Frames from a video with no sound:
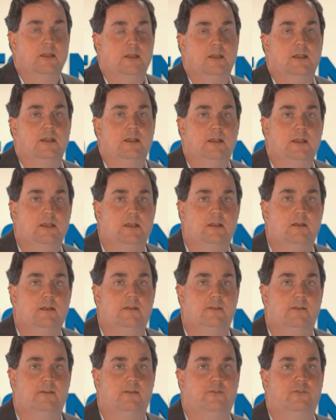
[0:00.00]
In the end,
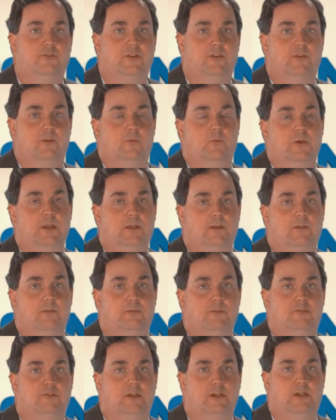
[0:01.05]
this is just a Windows
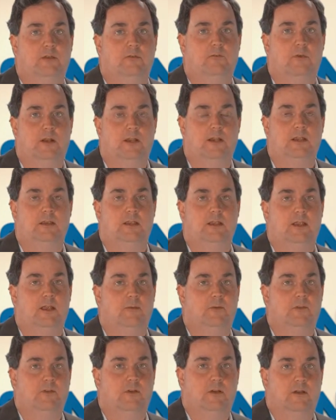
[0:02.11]
machine running in the
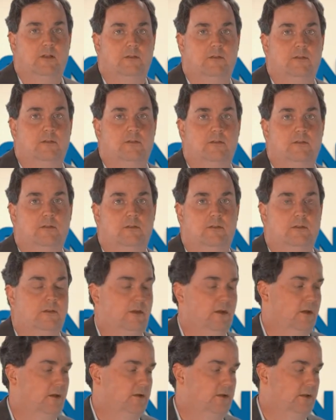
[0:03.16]
Amazon
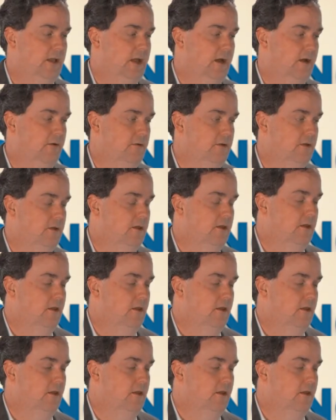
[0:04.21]
cloud,